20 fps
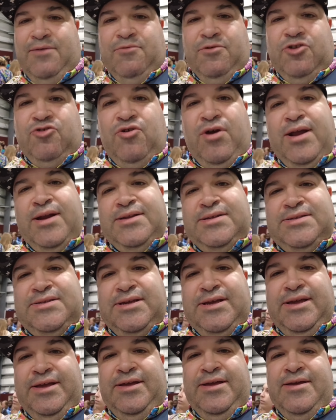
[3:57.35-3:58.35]
and we're trying to
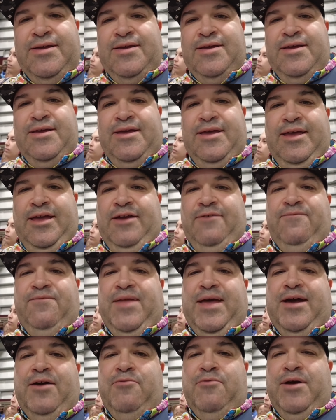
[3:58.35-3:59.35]
see if
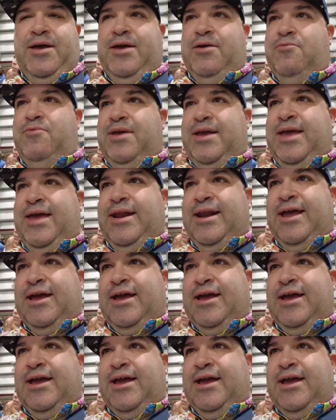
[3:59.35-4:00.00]
that way we can